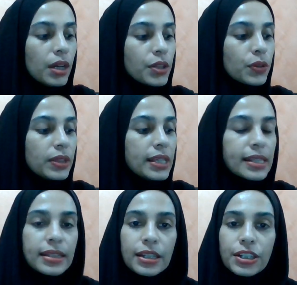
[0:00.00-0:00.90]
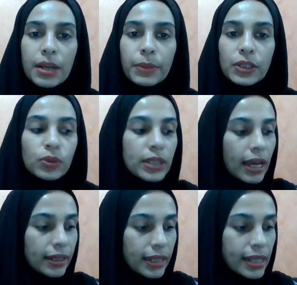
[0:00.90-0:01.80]
So this stage number two
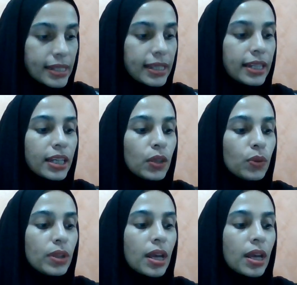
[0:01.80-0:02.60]
techniques include